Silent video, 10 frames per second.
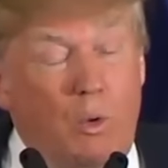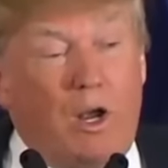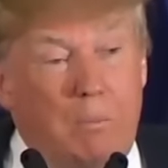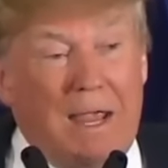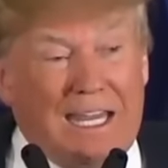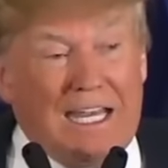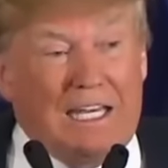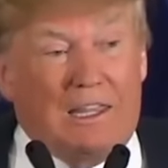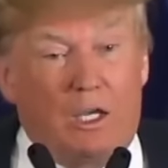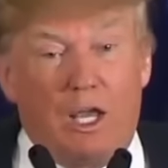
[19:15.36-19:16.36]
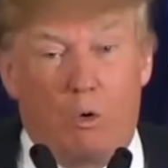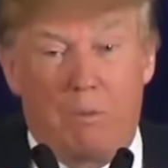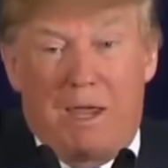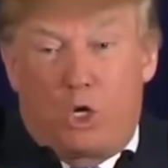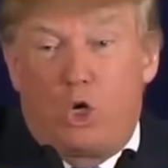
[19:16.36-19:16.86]
We don't make anything. Yeah,
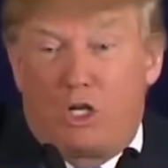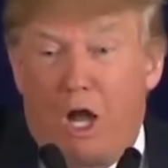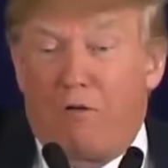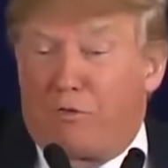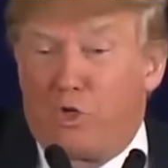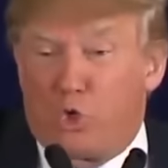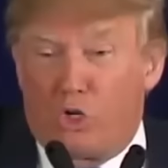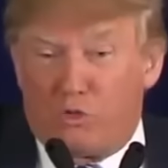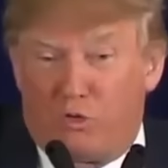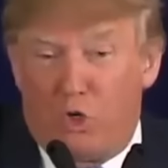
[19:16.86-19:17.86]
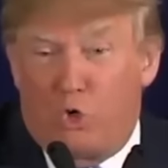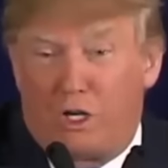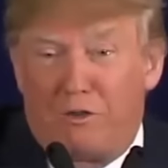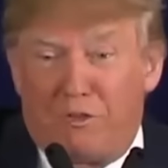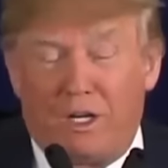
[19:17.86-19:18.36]
we make good golf resorts for you
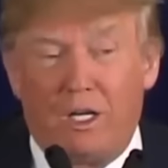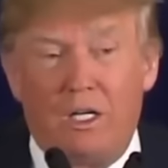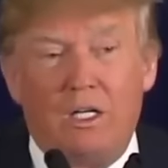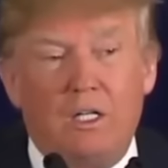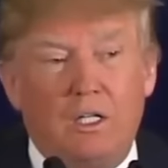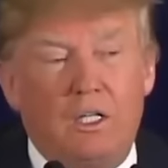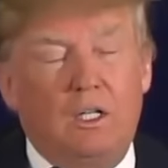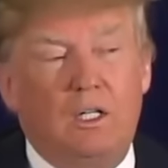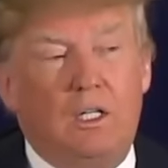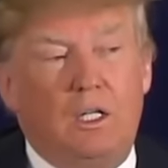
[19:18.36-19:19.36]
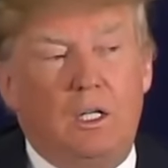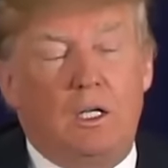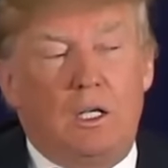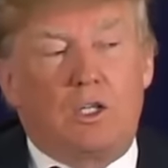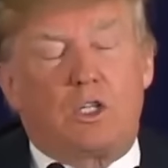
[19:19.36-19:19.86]
to live in.
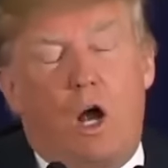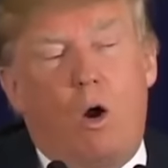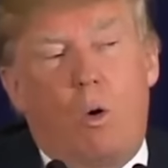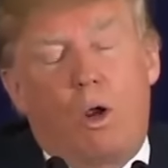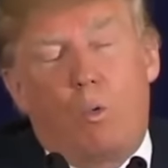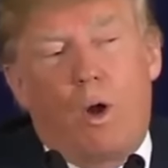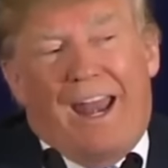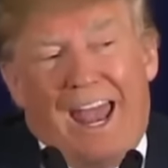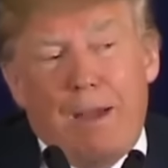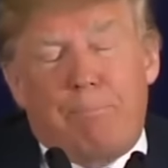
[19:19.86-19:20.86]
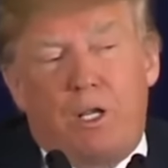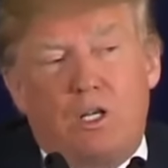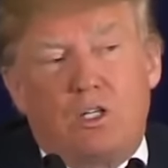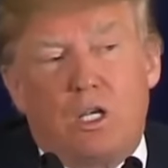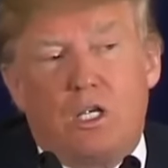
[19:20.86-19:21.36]
so what
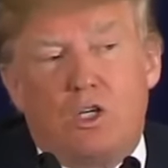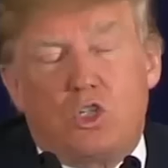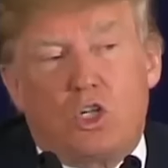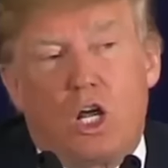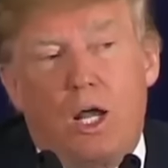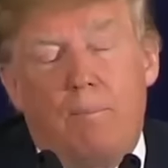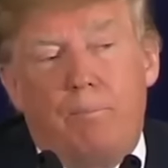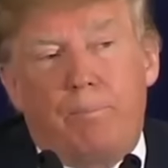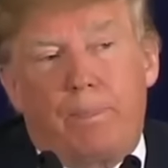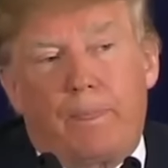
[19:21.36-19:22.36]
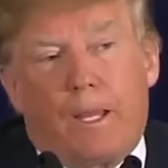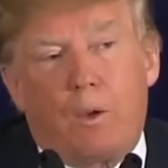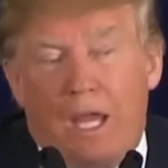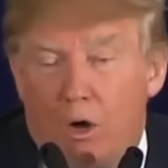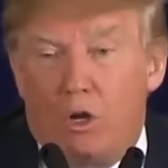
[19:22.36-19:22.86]
happens is um,
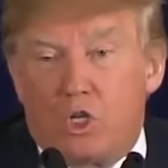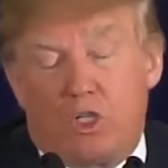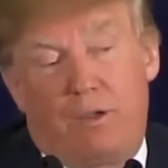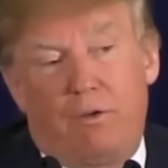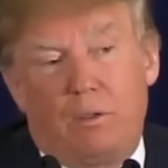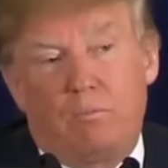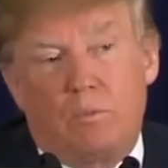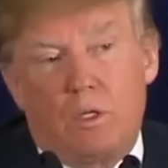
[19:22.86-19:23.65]
Carrier is leaving.